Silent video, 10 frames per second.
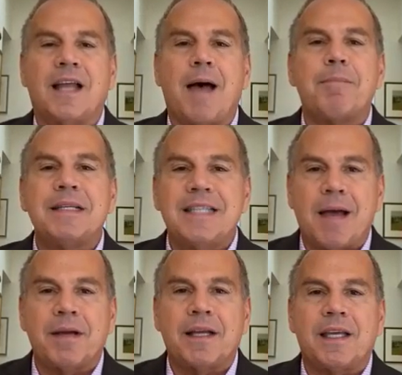
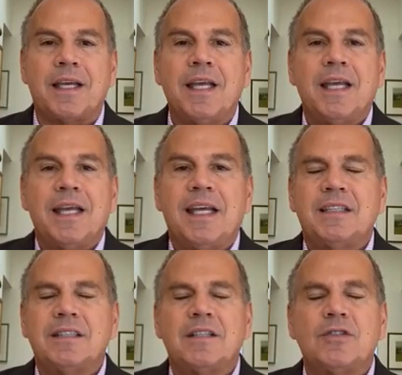epidemic,
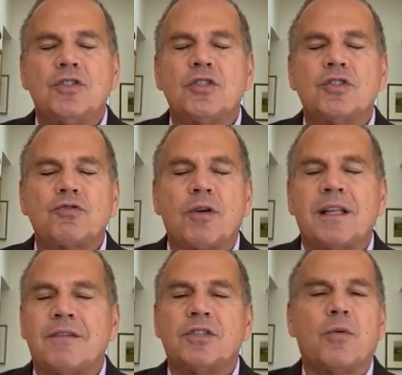is destroying lives.